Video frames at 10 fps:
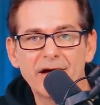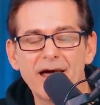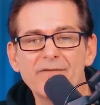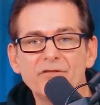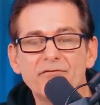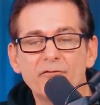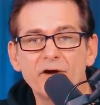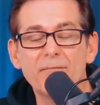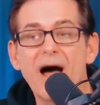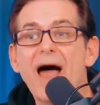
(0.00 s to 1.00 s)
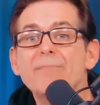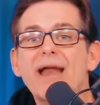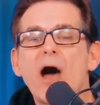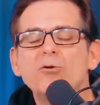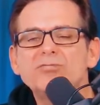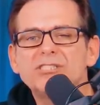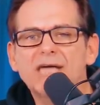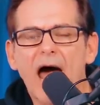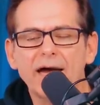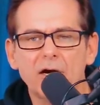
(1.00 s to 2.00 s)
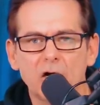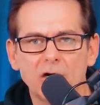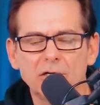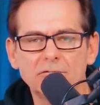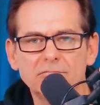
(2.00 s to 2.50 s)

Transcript: I have the freedom. I'm an outsider.